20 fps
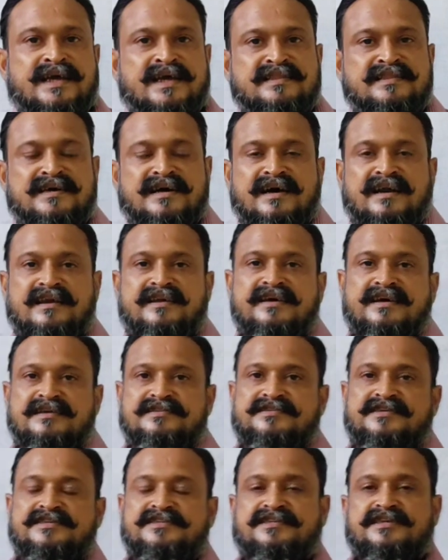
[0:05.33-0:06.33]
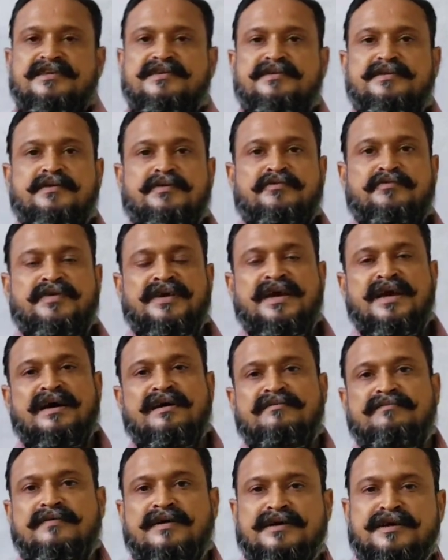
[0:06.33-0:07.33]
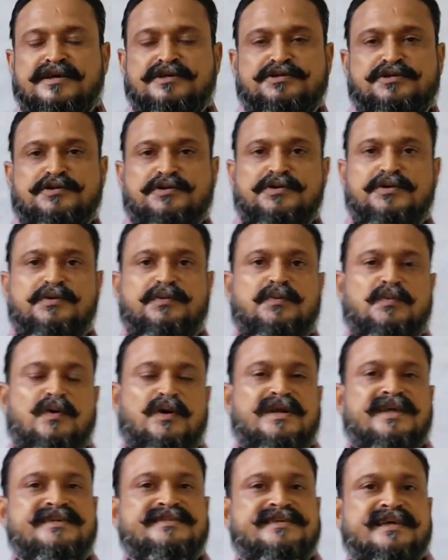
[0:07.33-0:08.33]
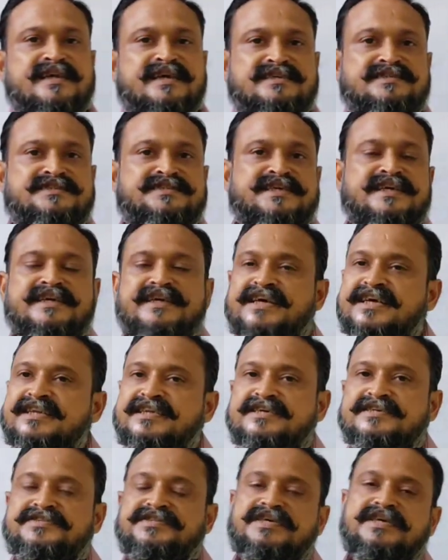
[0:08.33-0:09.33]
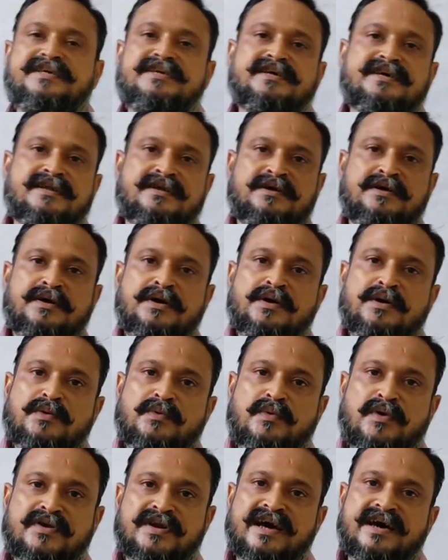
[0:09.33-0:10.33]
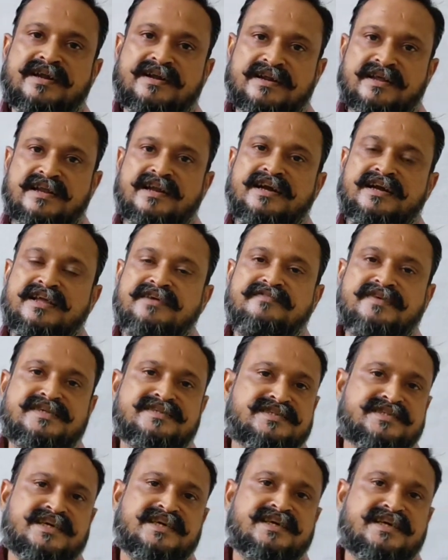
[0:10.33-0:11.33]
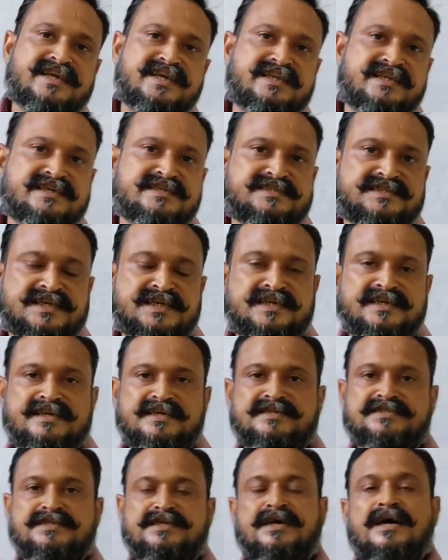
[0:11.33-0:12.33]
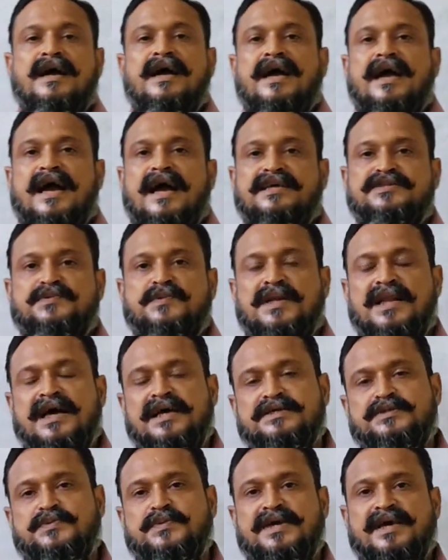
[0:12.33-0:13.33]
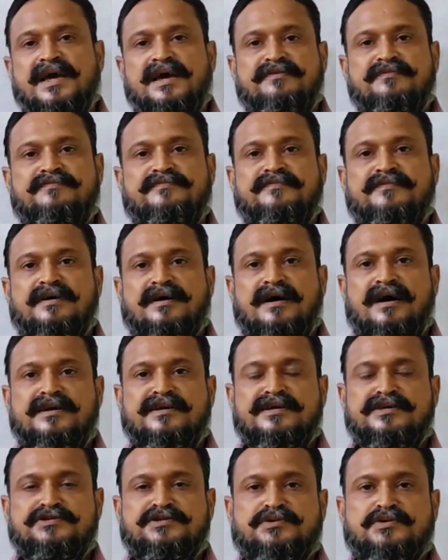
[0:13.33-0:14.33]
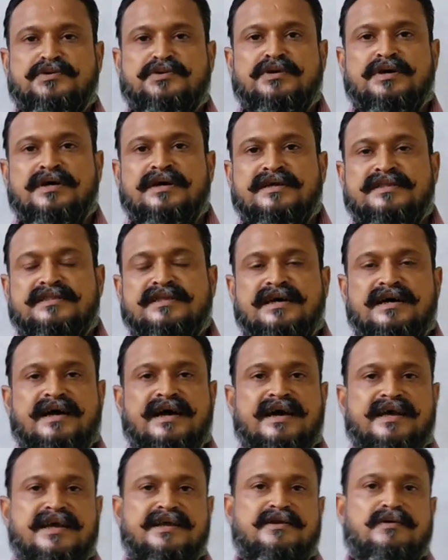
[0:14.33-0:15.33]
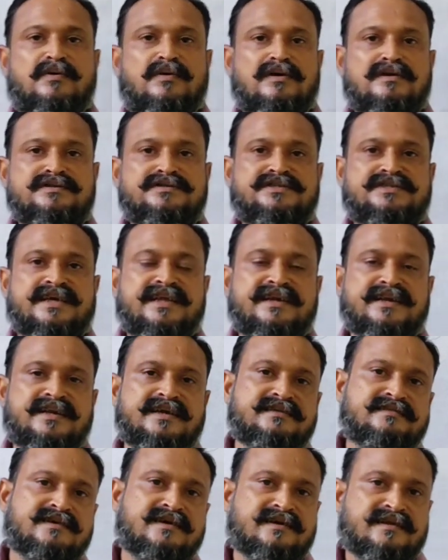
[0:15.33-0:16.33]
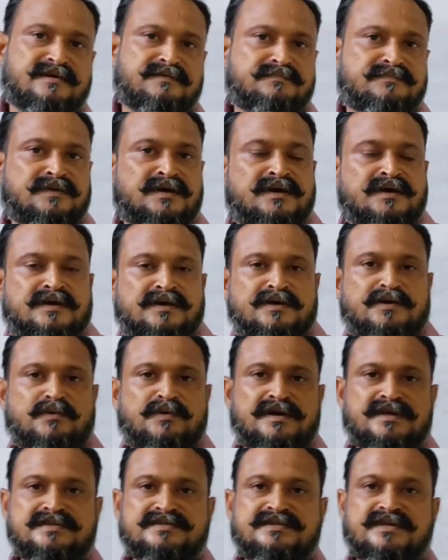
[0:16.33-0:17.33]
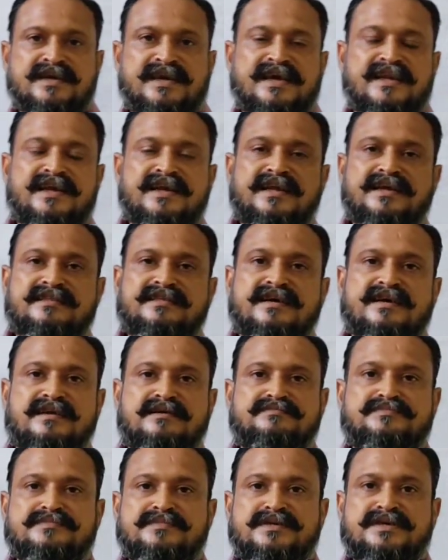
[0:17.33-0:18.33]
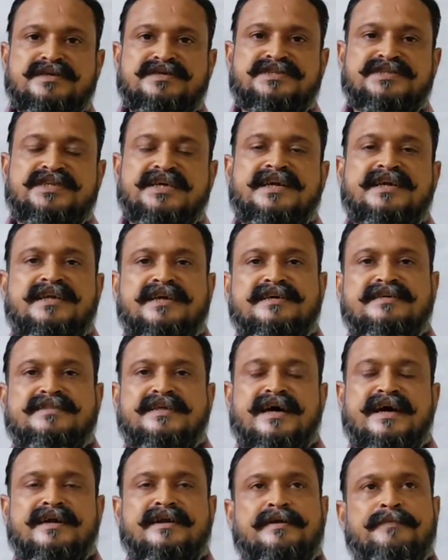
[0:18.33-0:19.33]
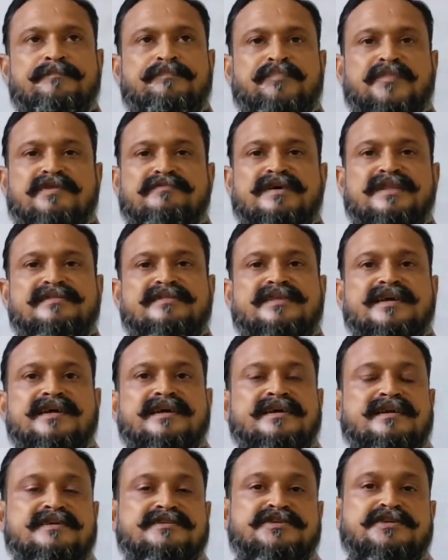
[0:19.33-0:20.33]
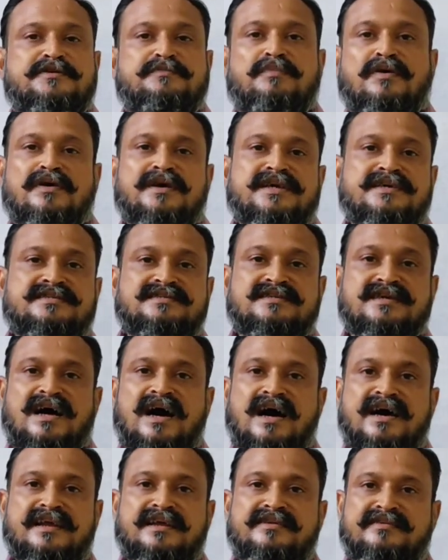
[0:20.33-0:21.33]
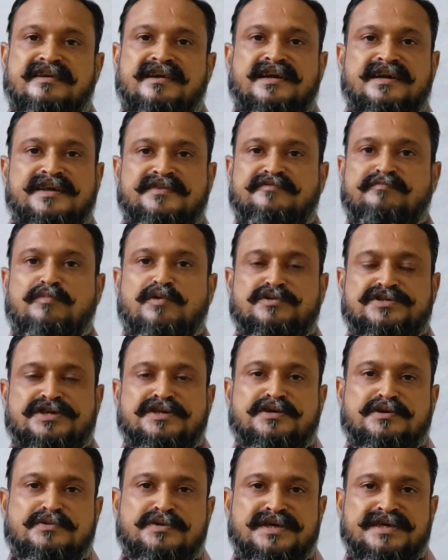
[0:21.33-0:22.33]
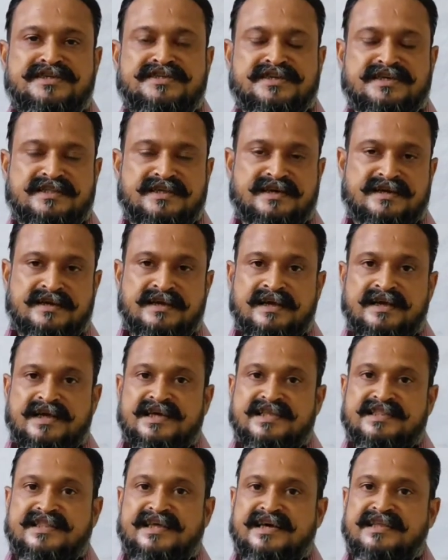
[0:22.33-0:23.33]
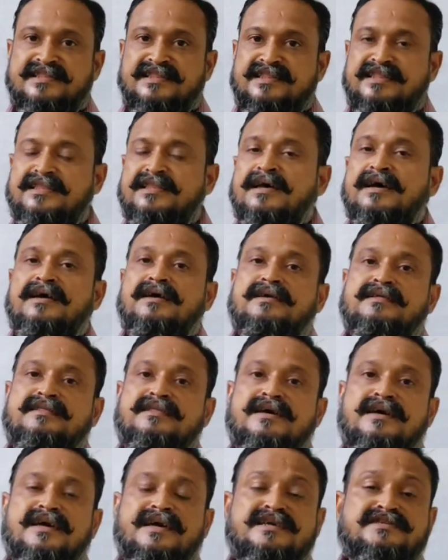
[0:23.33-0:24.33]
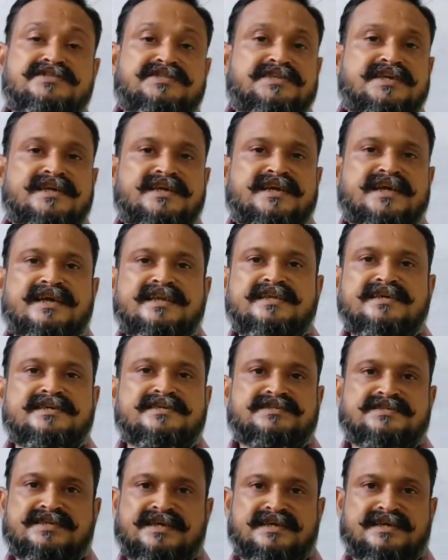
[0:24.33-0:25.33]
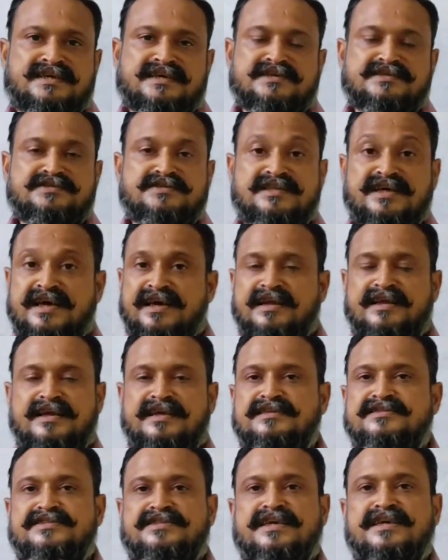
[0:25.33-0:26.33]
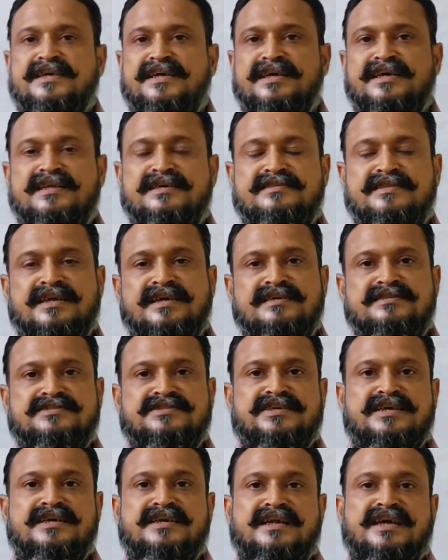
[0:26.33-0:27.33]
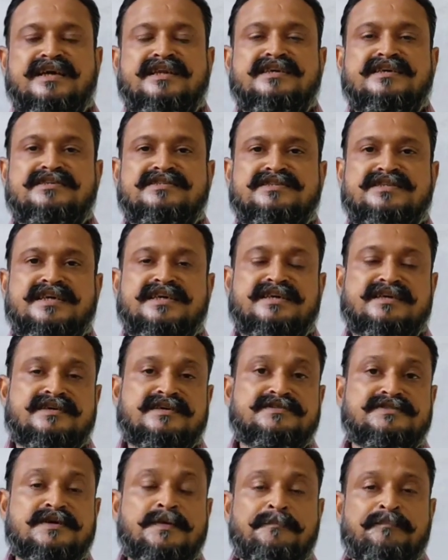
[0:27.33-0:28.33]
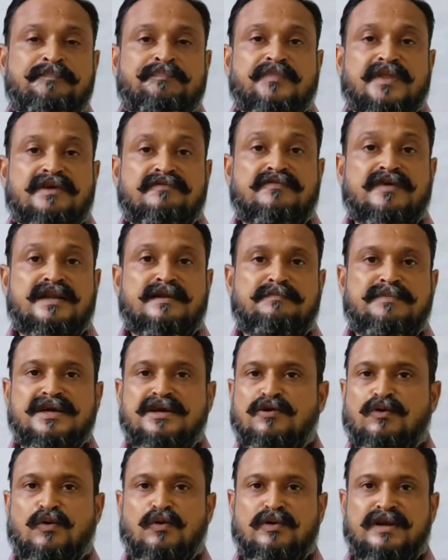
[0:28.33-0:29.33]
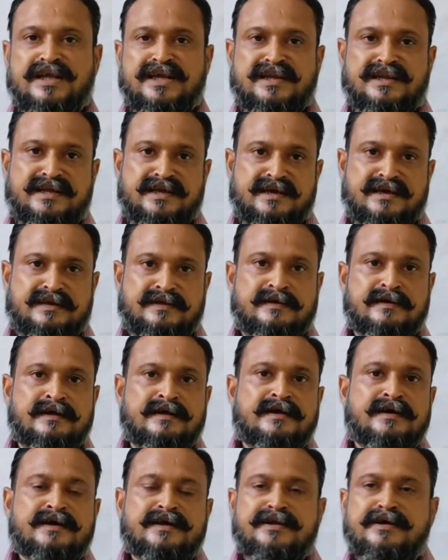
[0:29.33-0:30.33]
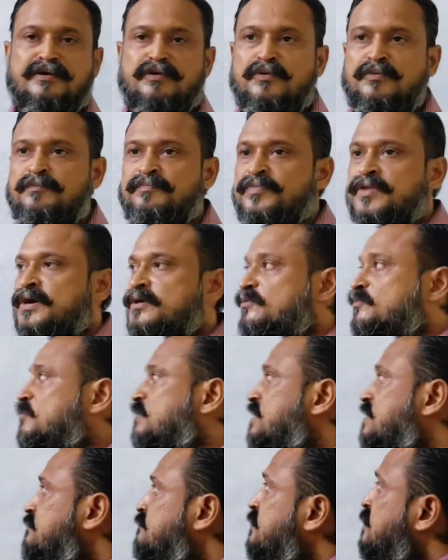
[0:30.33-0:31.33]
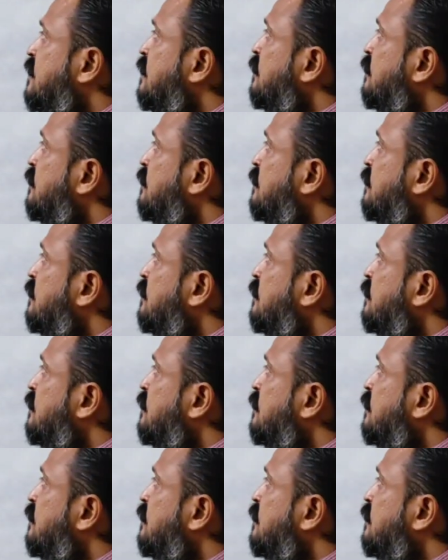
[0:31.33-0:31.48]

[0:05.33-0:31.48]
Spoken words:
In the earlier session, we have understood what is an instantaneous center, what are relative instantaneous centers, as well as we have understood the Ehrenholtz-Kennedy theorem. Now, what is the Kennedy theorem is stating that when three rigid bodies are in relative motion to each other, then the instantaneous centers, three instantaneous centers will be collinear. Now, today we